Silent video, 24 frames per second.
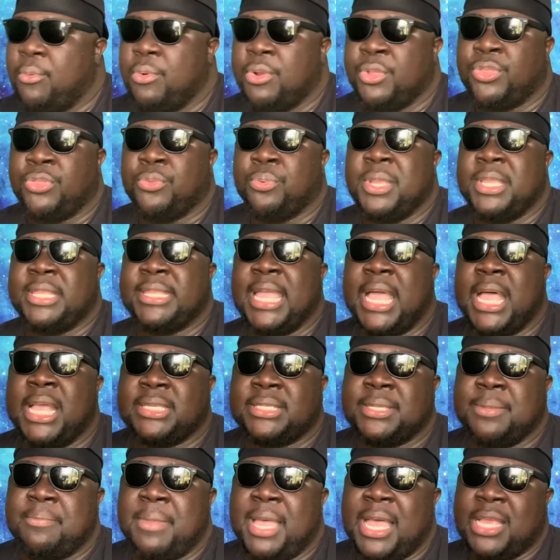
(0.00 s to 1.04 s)
we're
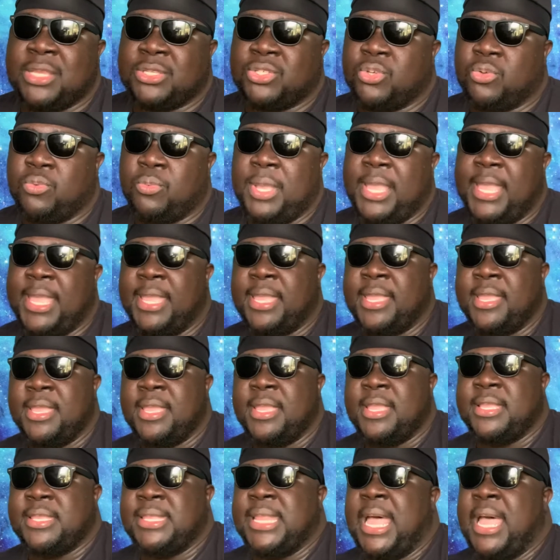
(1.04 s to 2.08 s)
3,000 miles away.
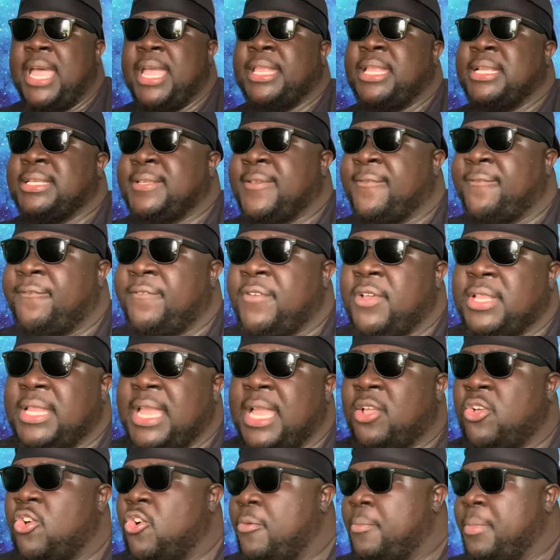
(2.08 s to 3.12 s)
Now it doesn't feel like
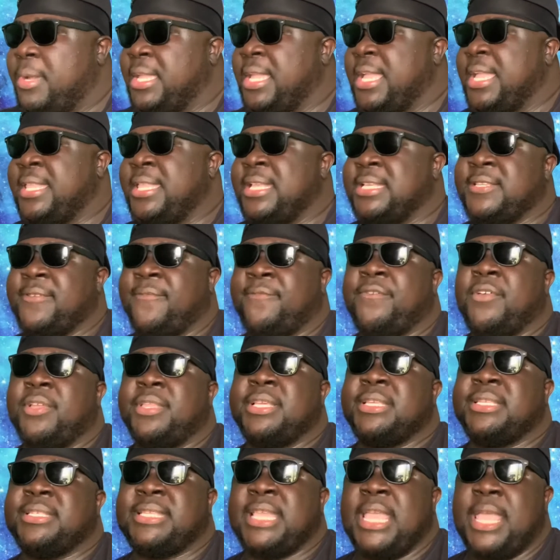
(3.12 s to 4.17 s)
home again. It doesn't feel the
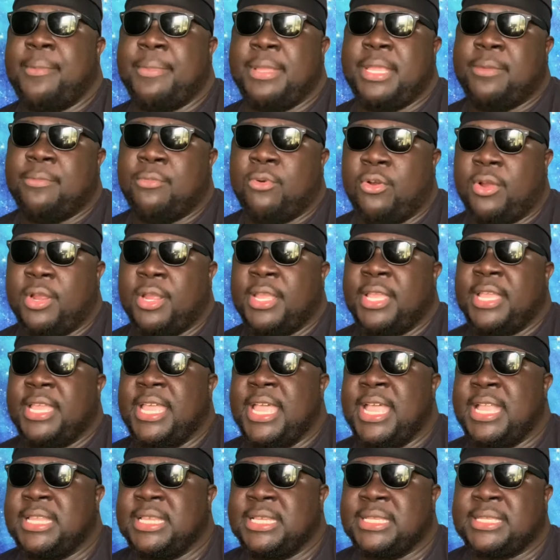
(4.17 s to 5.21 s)
same anymore.
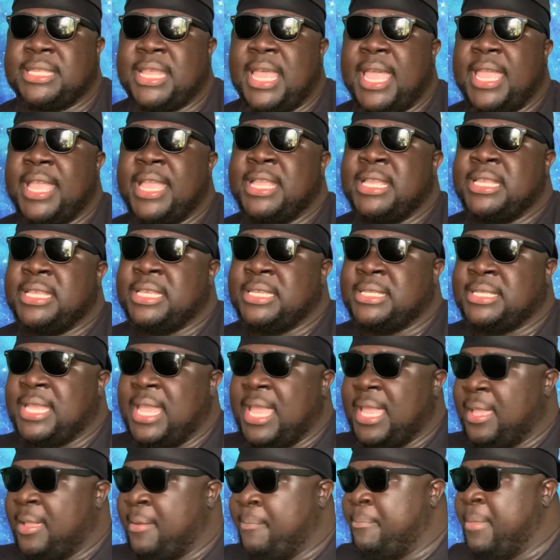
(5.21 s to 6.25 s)
It just like it
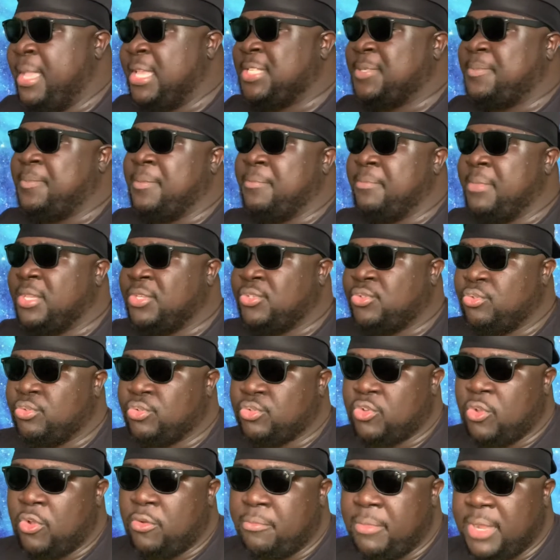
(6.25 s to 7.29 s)
makes me miss you
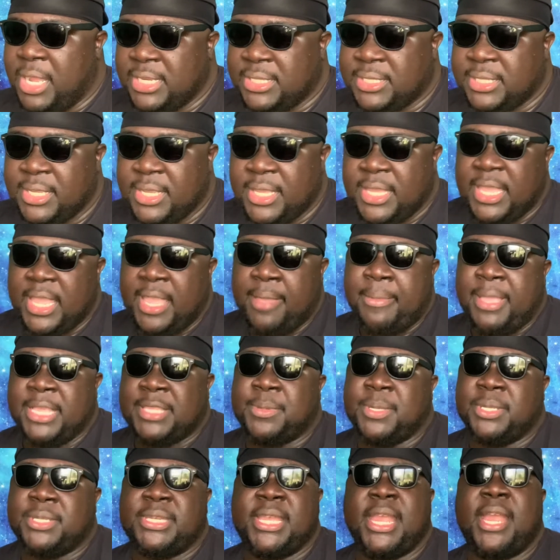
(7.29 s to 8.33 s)
so much. It makes me
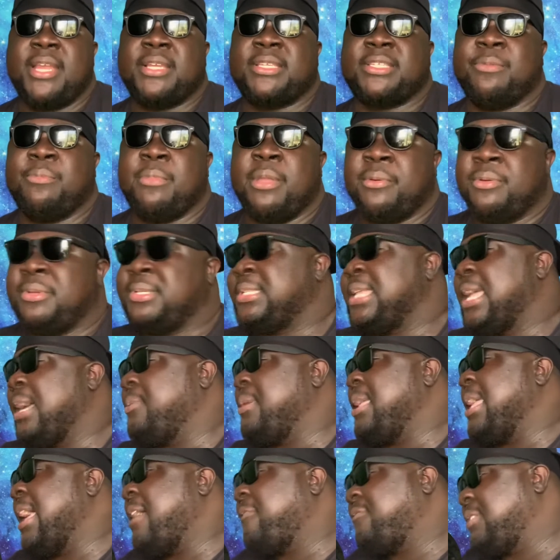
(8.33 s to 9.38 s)
cherish the memories that we
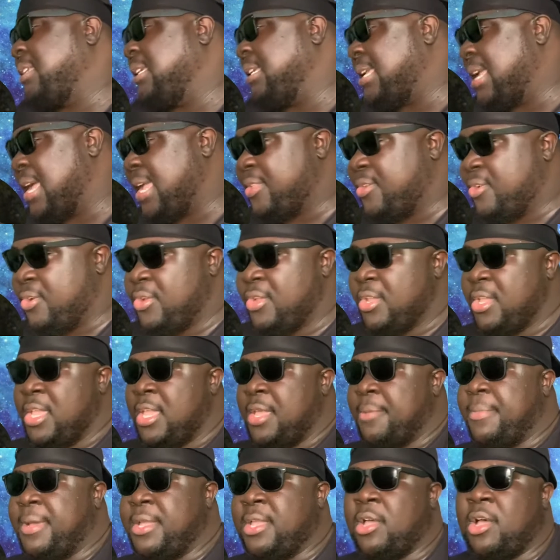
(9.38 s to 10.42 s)
have together,
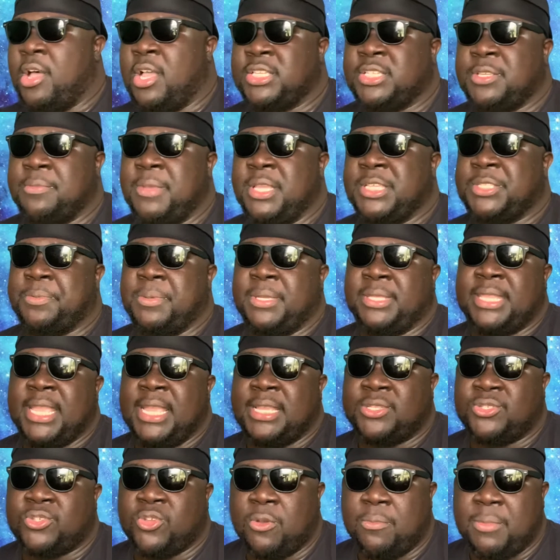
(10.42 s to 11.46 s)
but it also makes me think
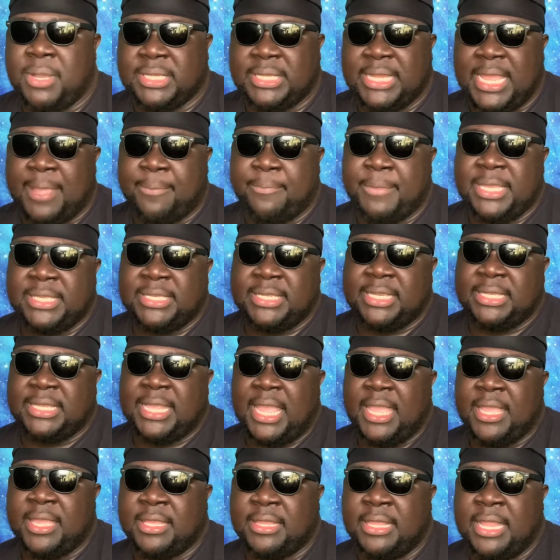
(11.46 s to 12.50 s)
so much, like basically
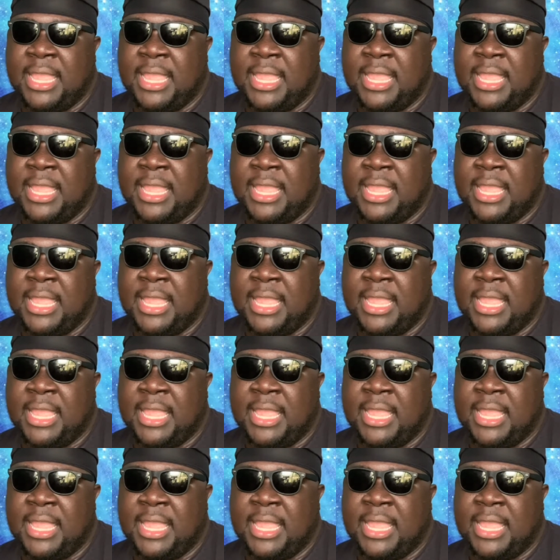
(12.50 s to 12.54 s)
like